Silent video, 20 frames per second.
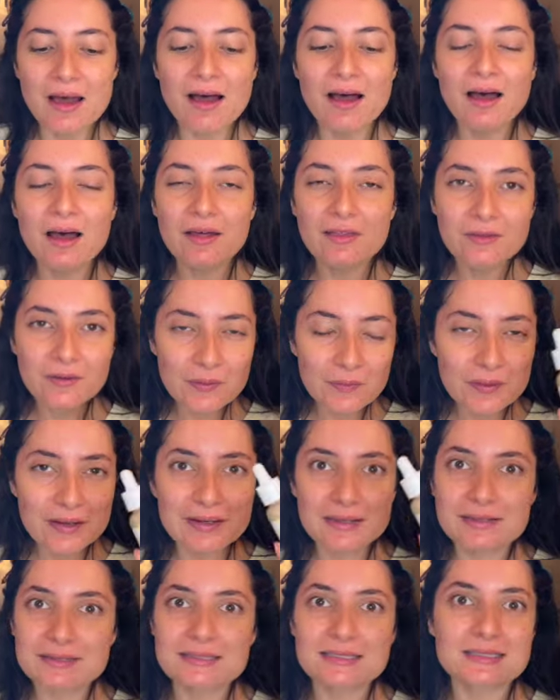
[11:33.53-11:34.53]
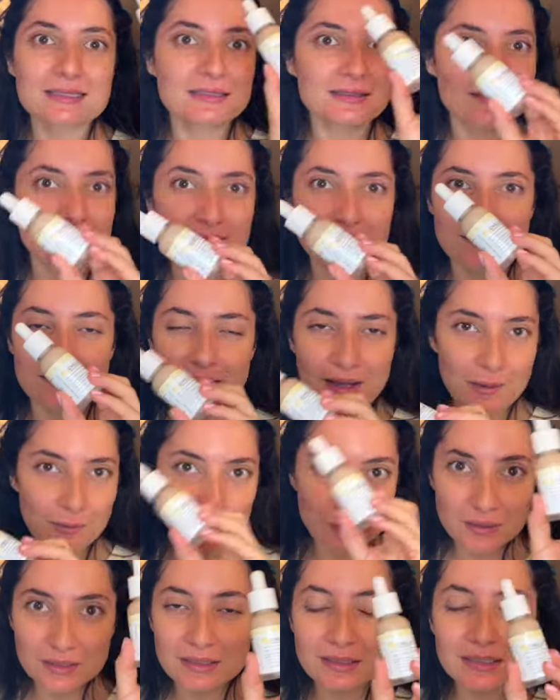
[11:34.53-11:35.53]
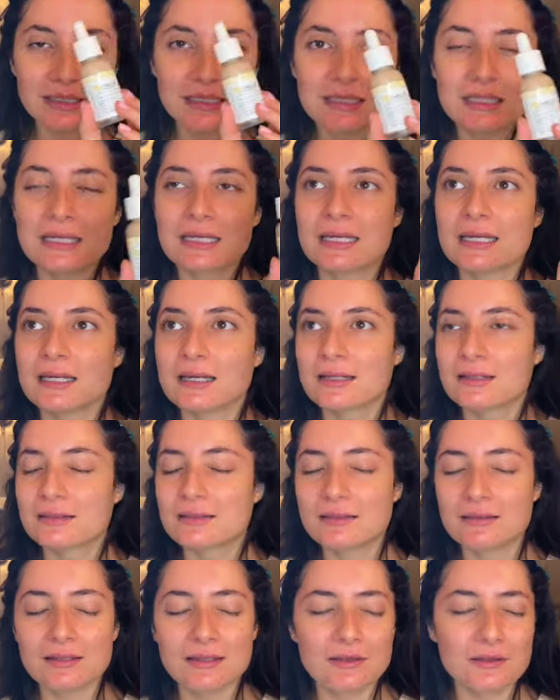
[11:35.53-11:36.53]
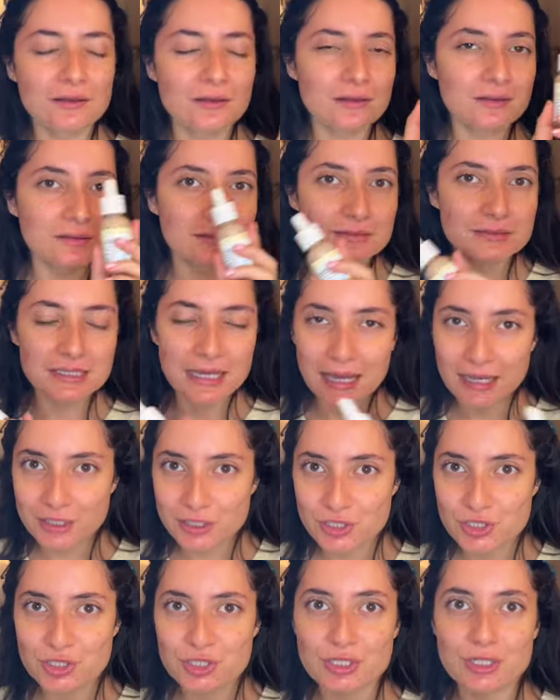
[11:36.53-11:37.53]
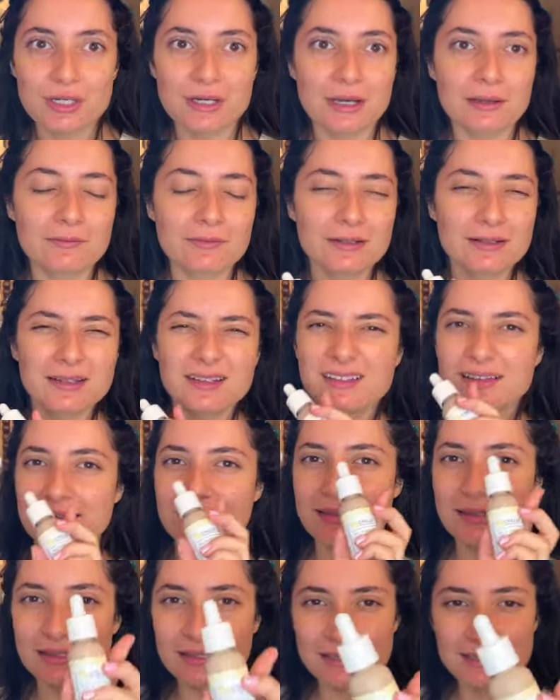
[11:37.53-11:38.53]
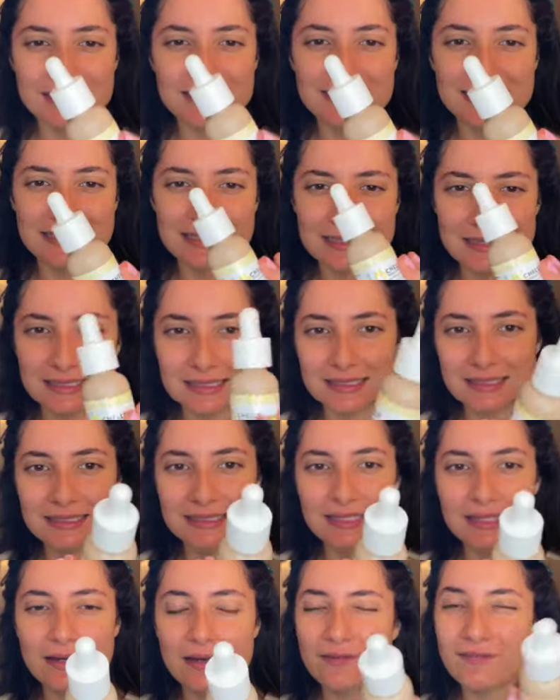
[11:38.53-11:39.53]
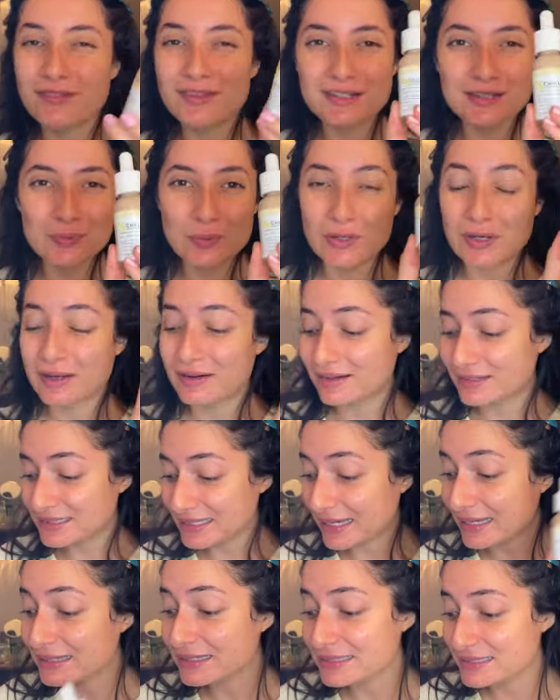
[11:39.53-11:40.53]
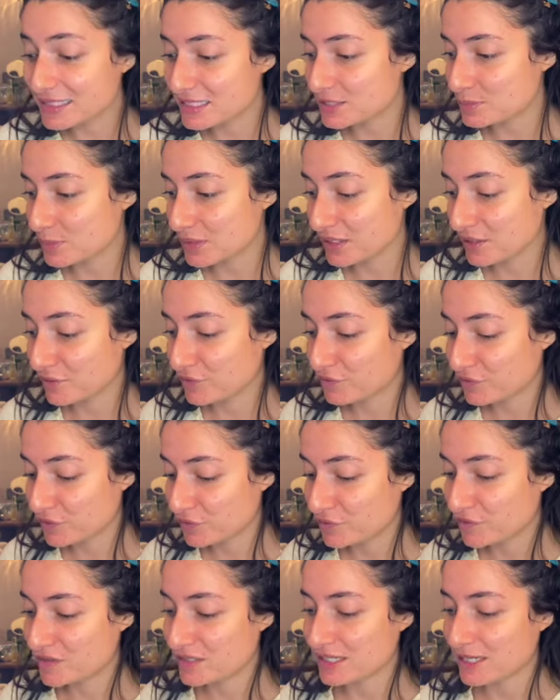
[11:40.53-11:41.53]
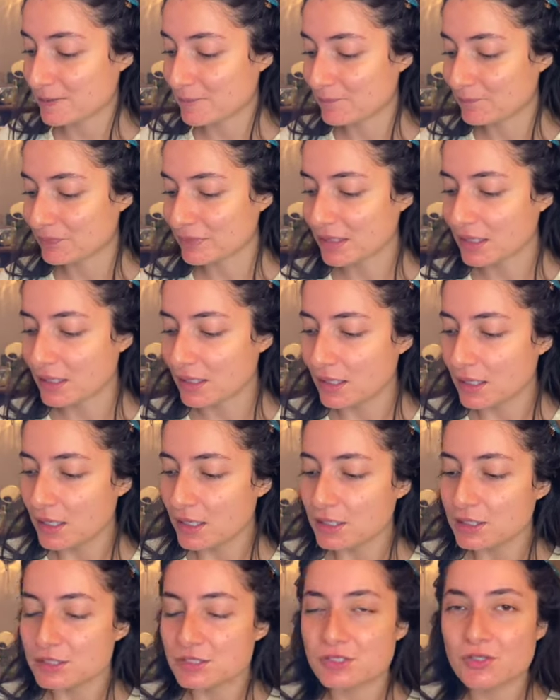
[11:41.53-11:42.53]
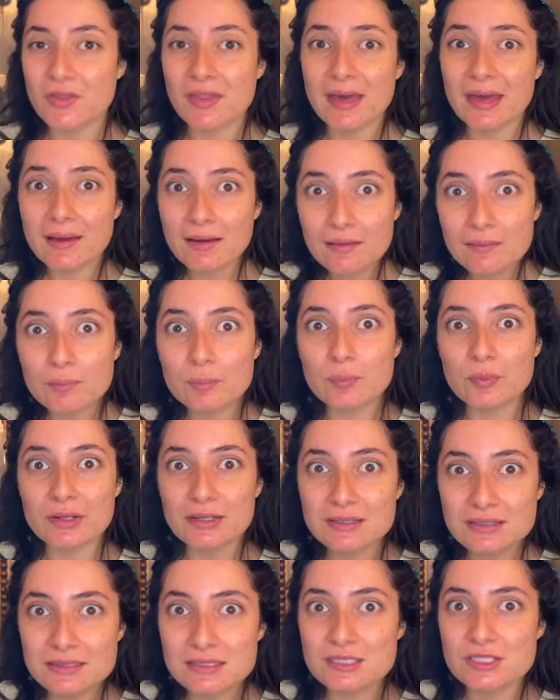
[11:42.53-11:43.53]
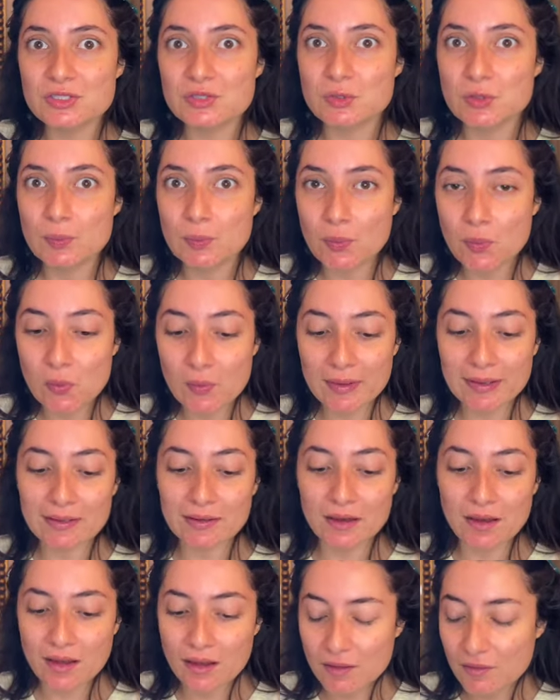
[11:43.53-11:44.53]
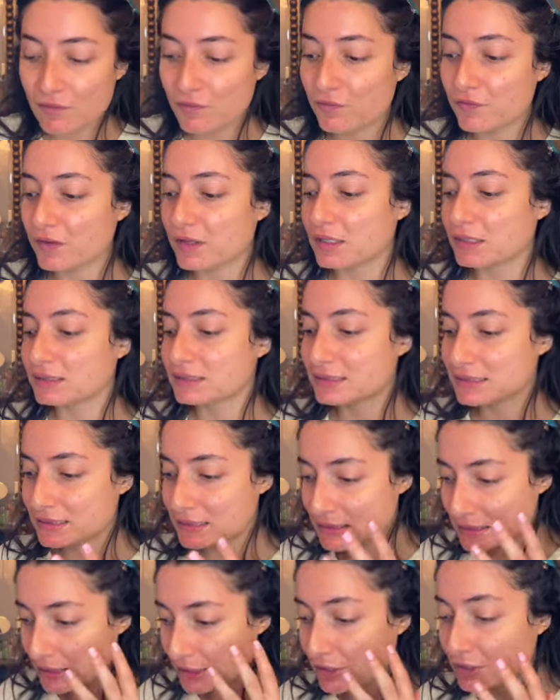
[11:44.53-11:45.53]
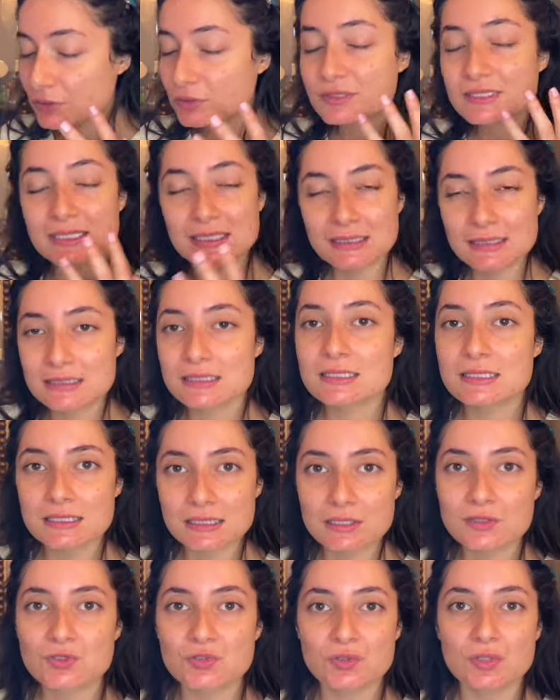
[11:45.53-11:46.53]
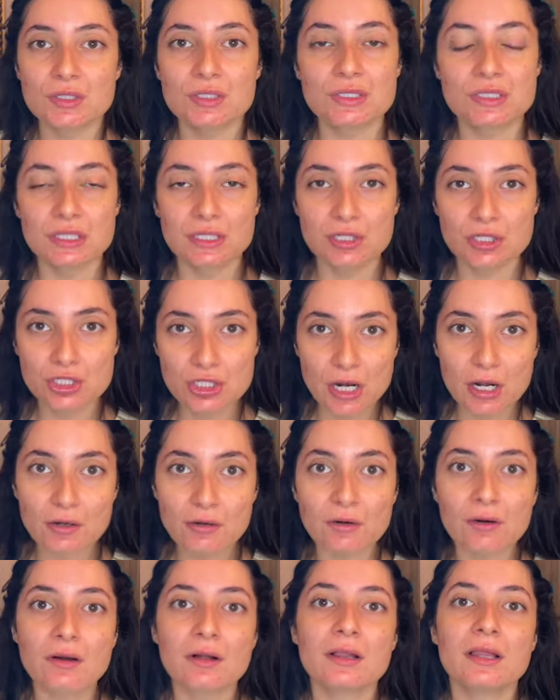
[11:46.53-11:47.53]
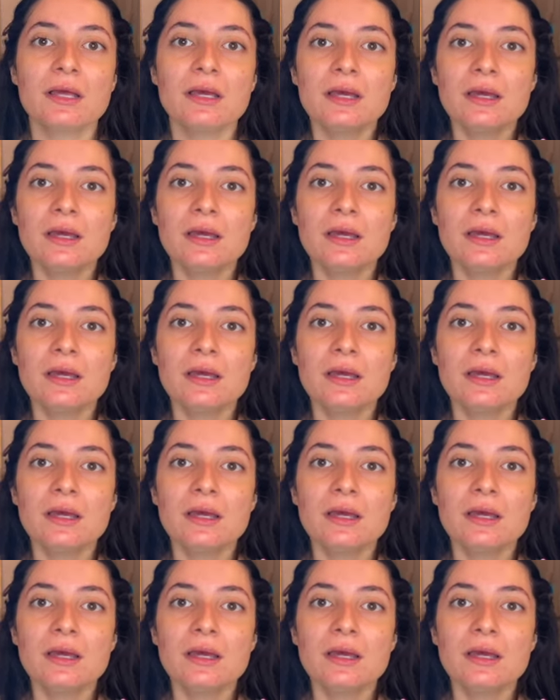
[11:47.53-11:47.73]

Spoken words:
Otherwise, I really like the texture, I really like the consistency of this product, and it's SPF 50. So that brings us to a point of, you know, tinted sunscreens in general.